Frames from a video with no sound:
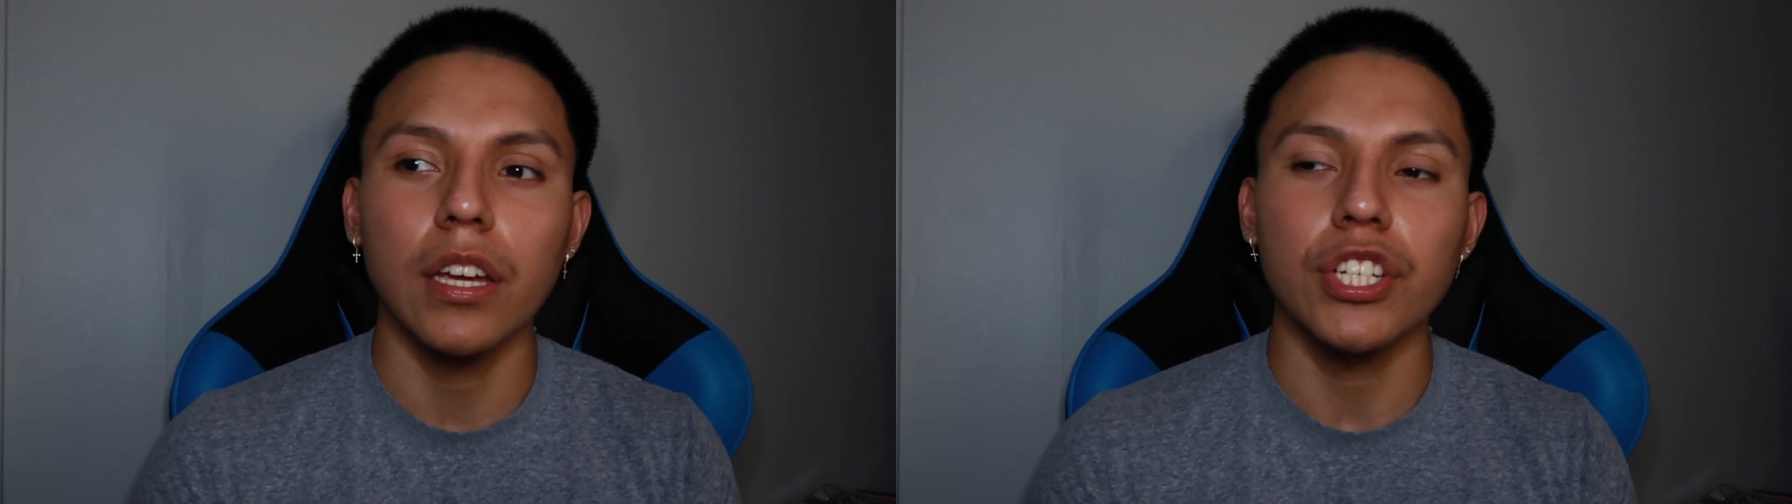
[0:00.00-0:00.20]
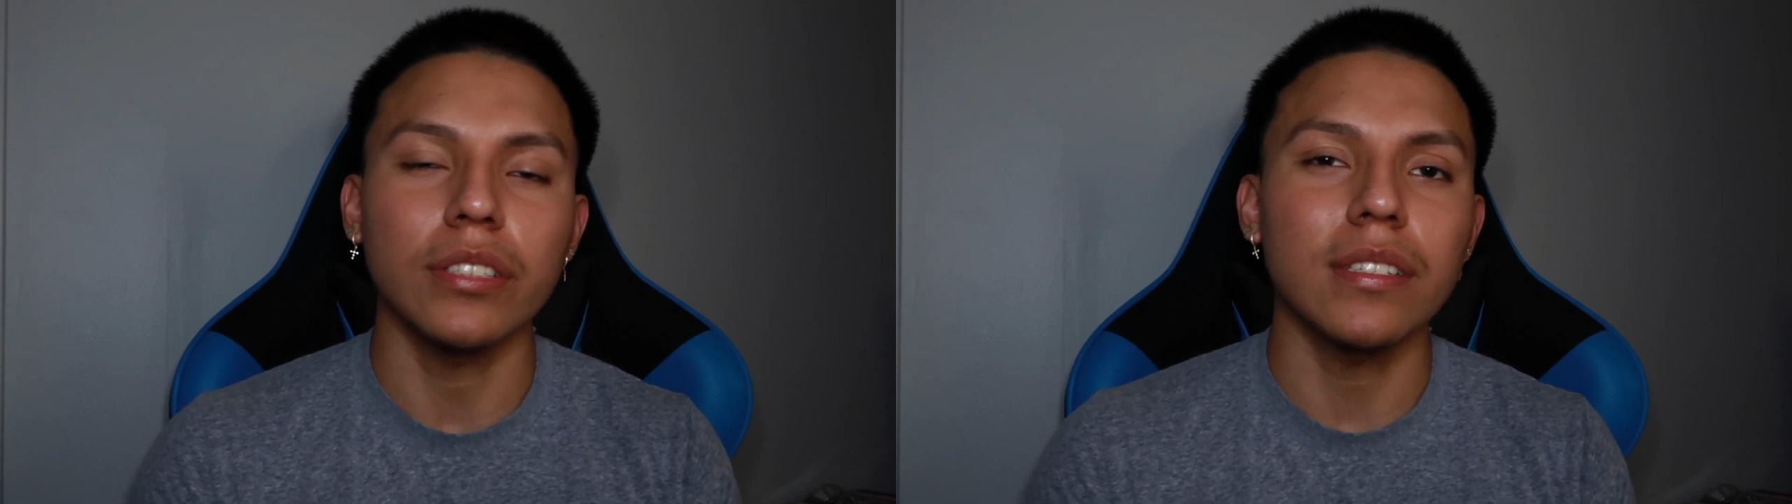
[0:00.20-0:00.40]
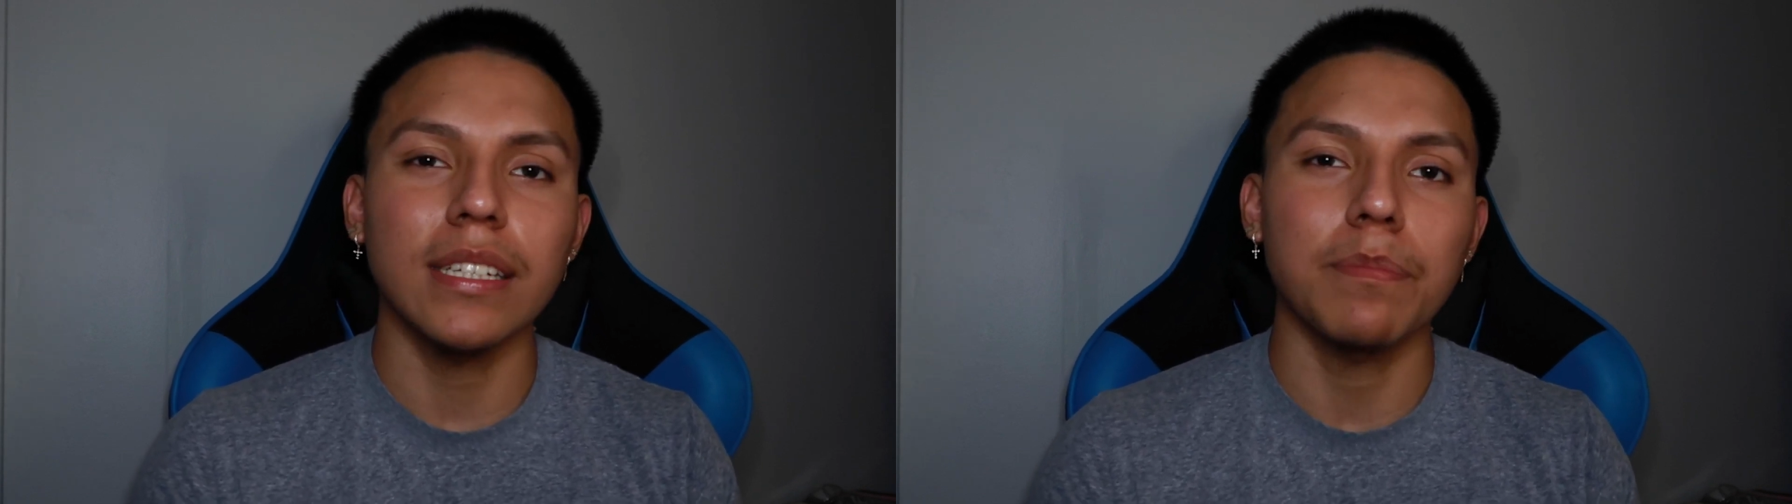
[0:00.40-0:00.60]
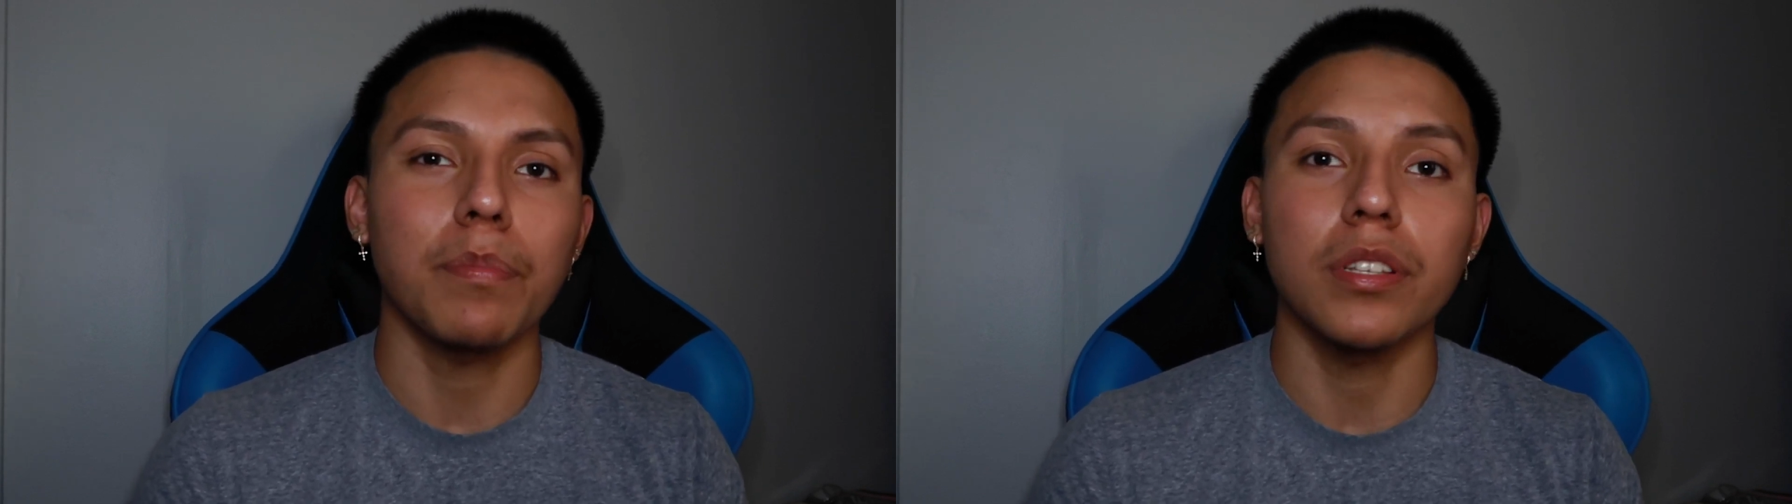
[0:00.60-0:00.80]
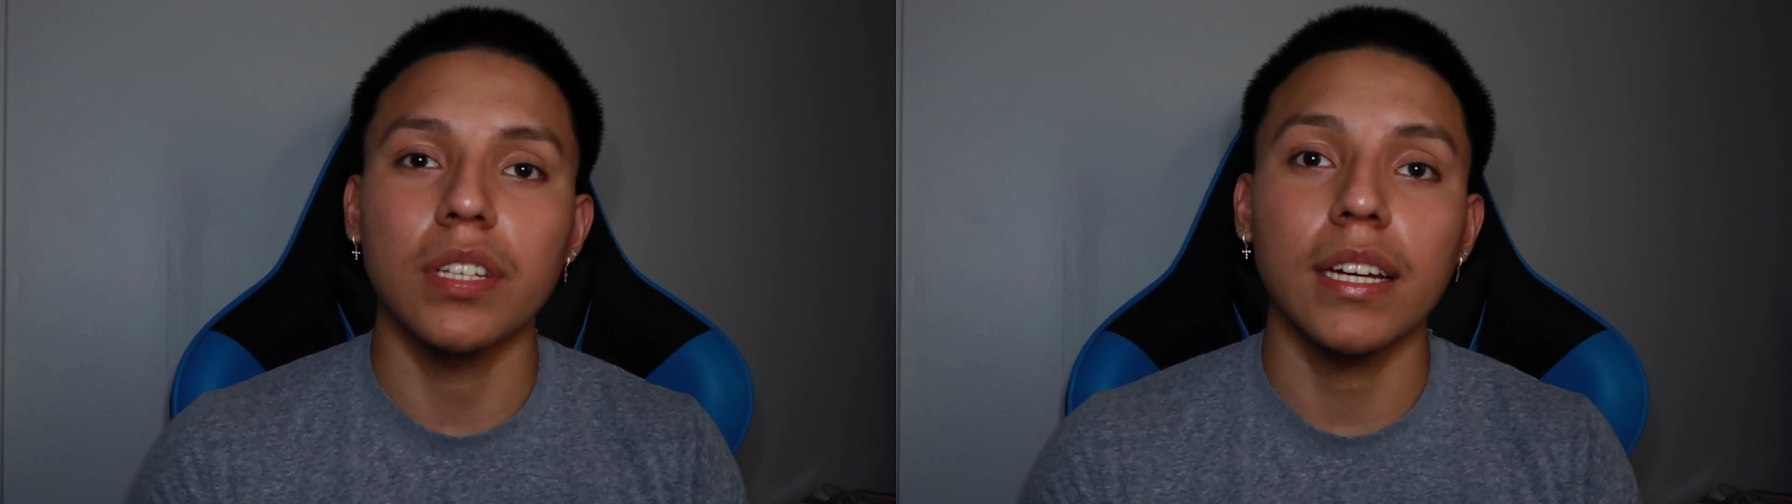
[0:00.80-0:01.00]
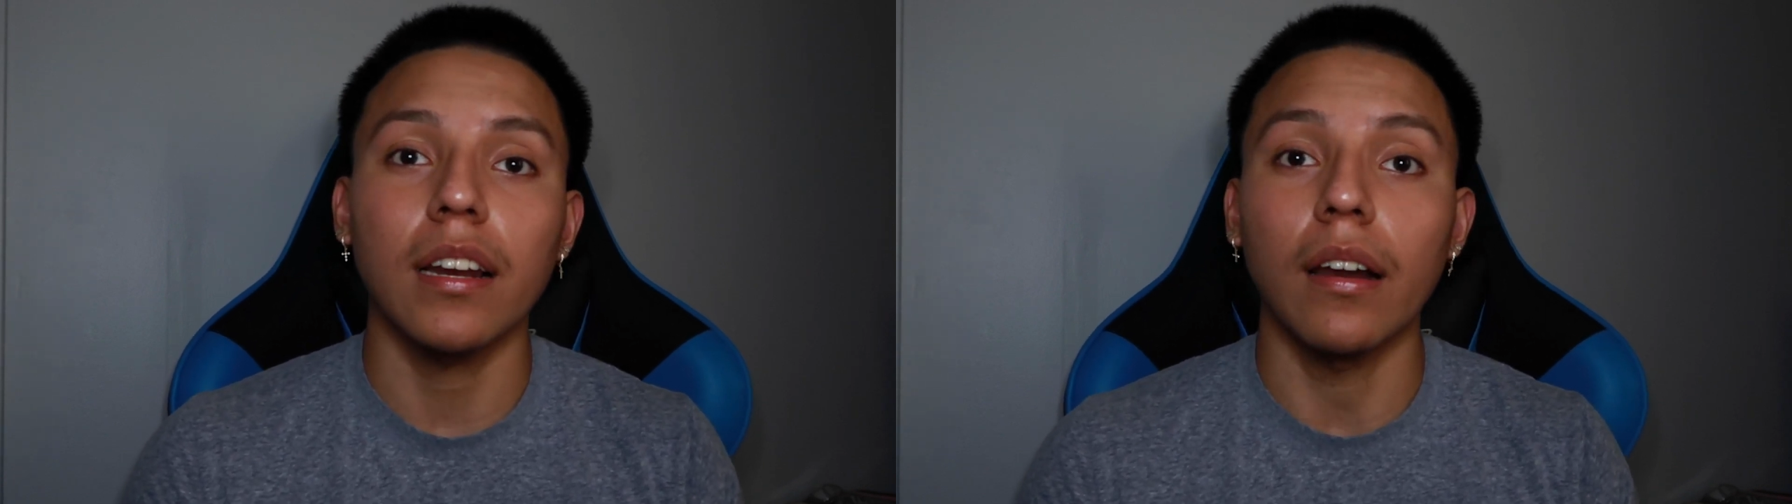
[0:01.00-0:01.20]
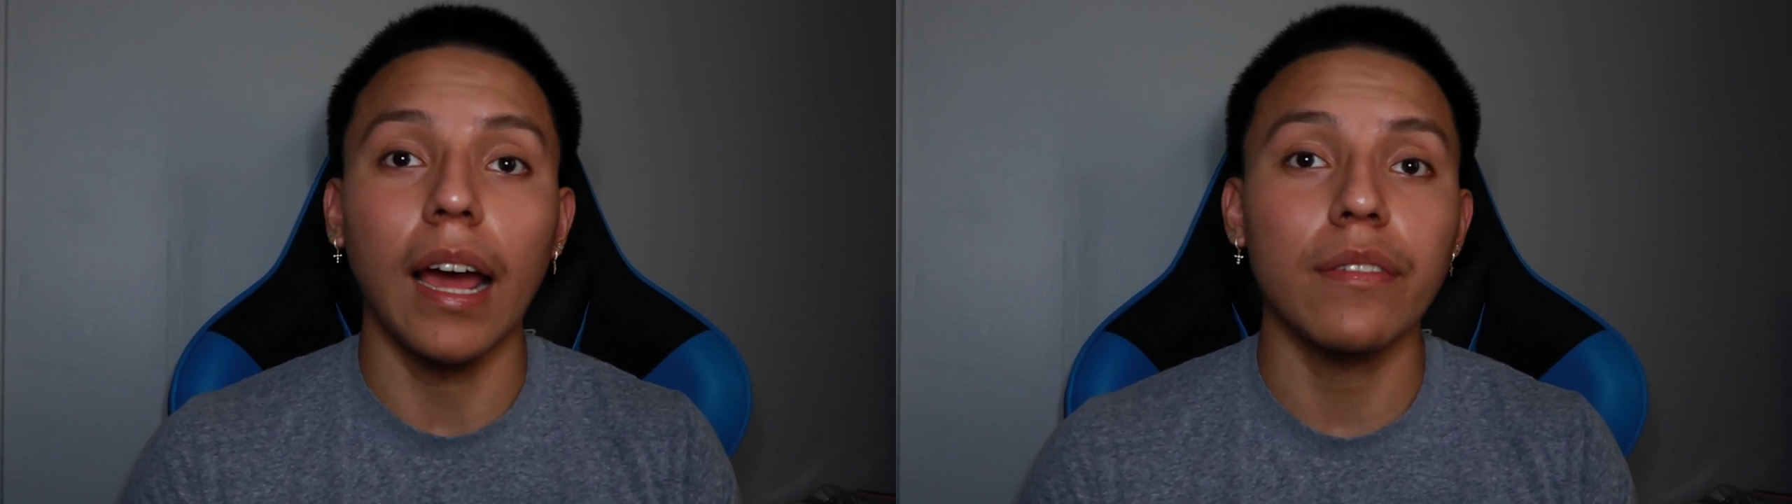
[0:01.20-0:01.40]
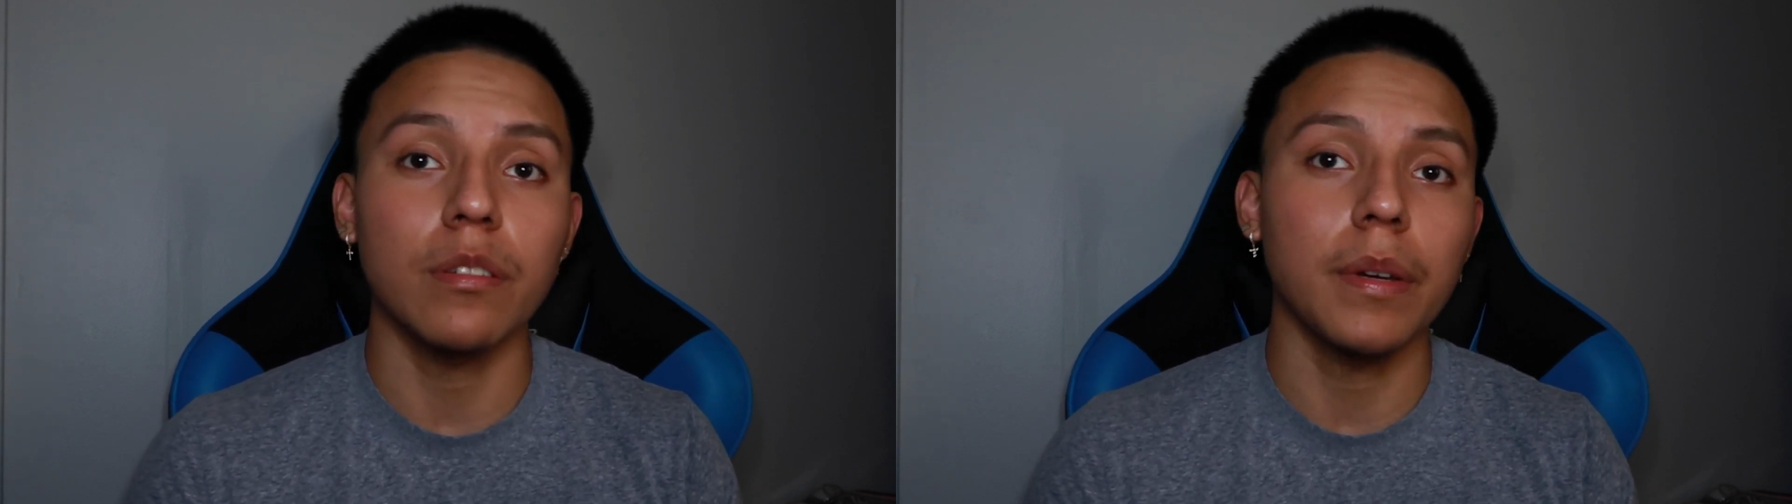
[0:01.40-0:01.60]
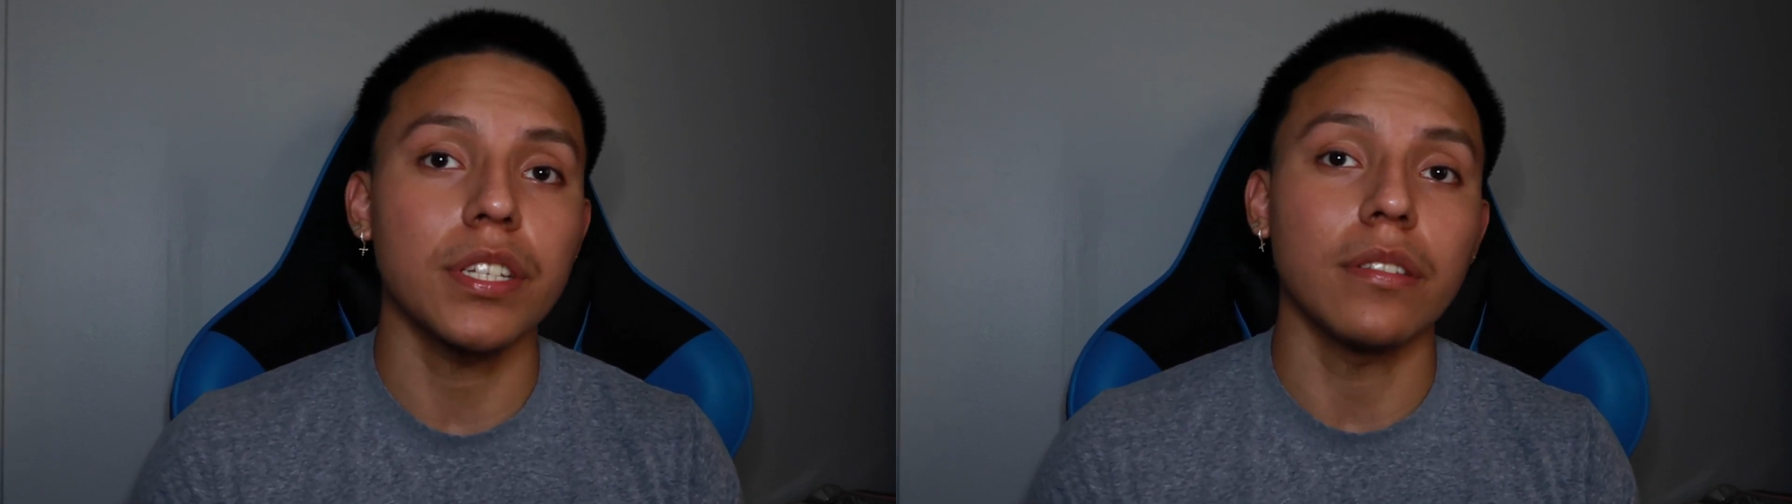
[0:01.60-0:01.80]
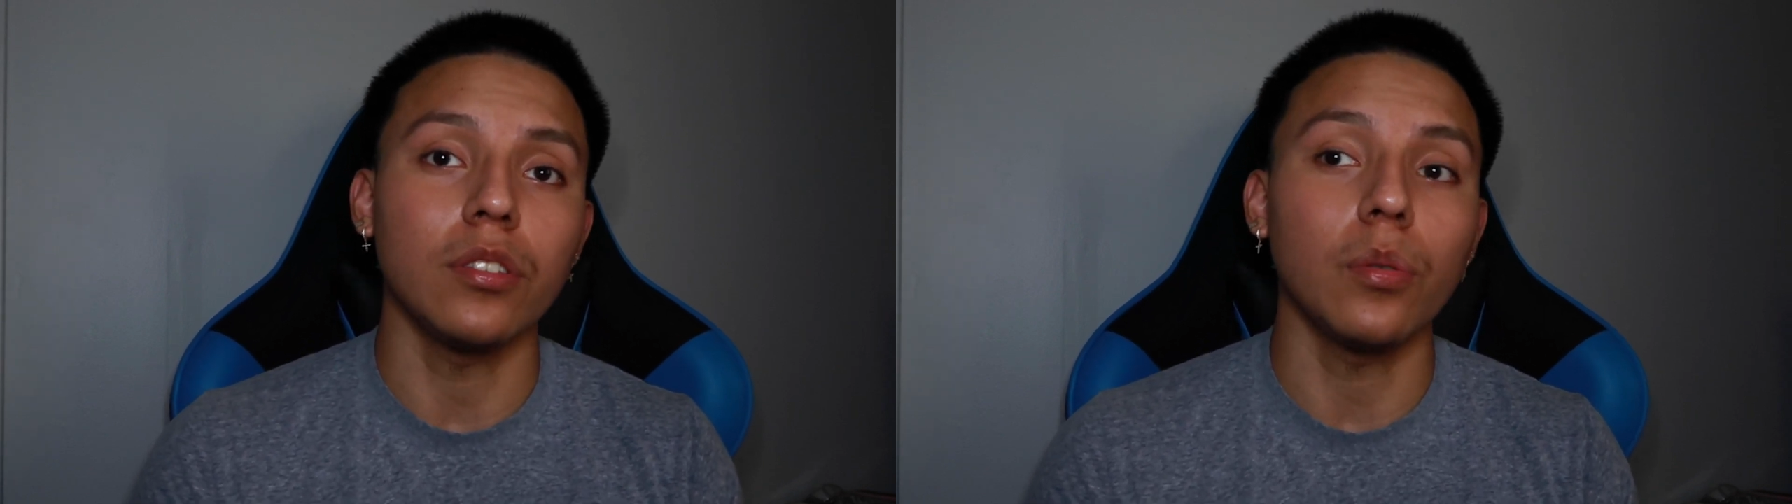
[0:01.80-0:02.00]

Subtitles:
She doesn't particularly have to be